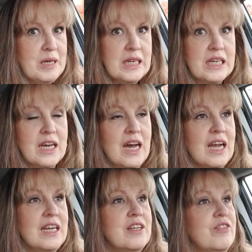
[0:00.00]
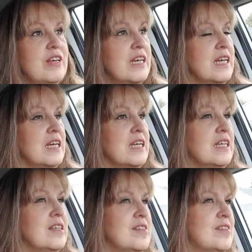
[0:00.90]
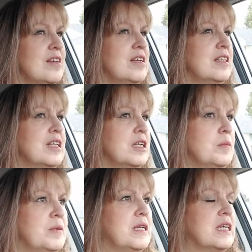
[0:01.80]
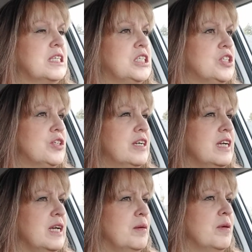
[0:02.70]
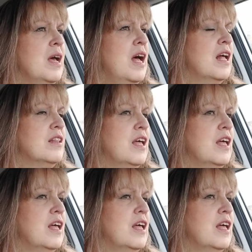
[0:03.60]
and it kind of is a little bit extreme.